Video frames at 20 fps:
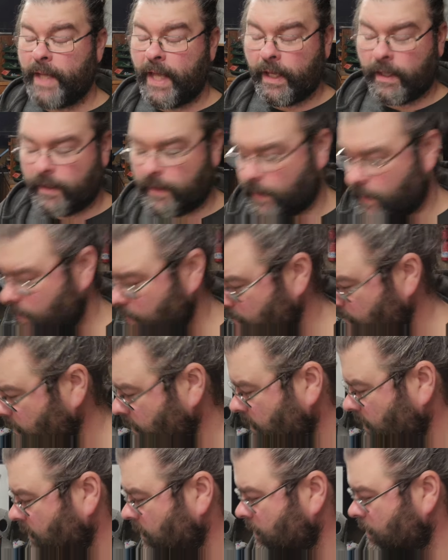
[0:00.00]
back.
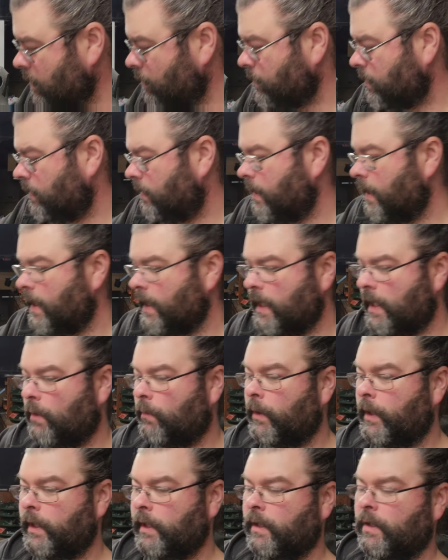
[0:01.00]
So today I
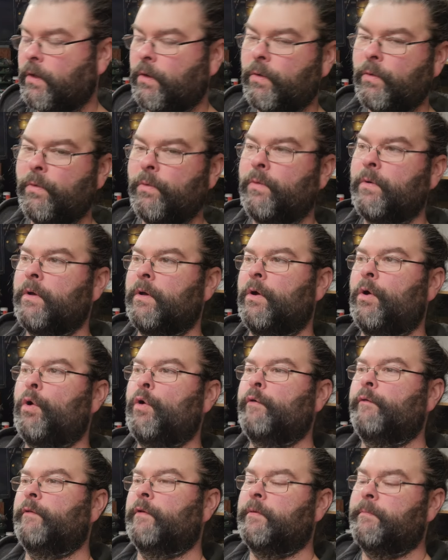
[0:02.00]
want to go
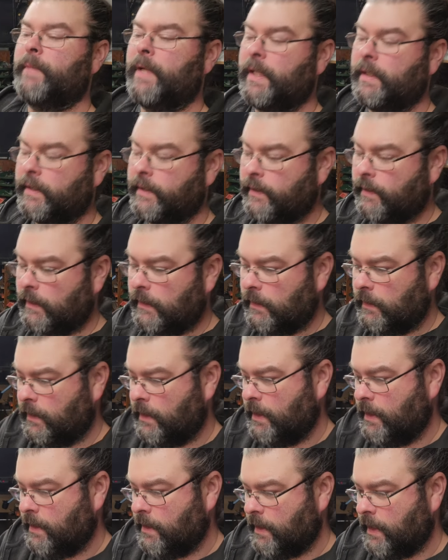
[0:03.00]
over my little
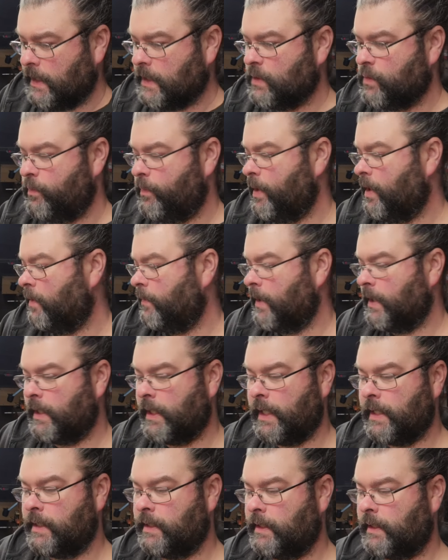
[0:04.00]
experiment
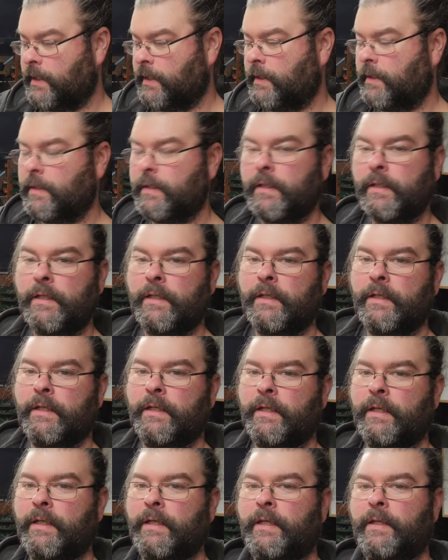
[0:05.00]
I did
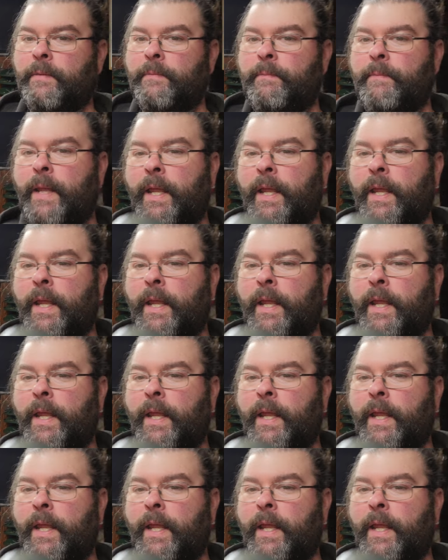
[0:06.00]
in